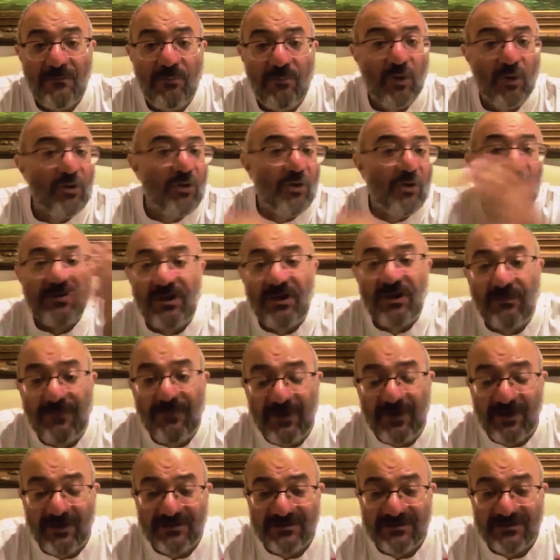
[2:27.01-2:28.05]
boycott their
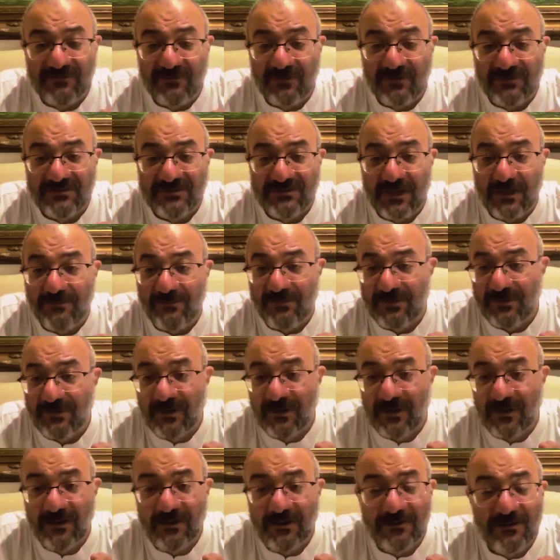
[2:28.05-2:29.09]
parents, for example.
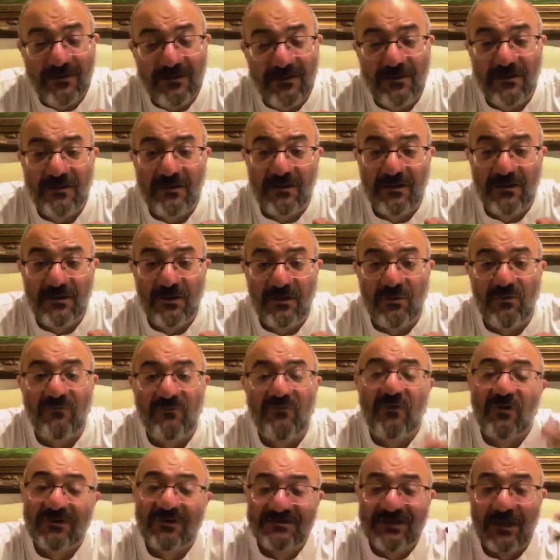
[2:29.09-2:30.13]

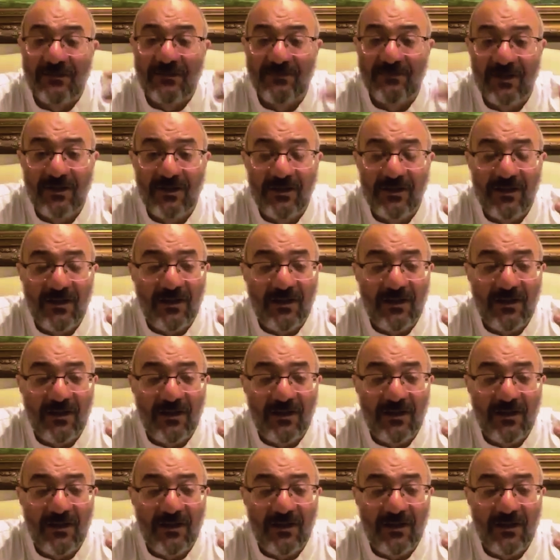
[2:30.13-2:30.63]
For example.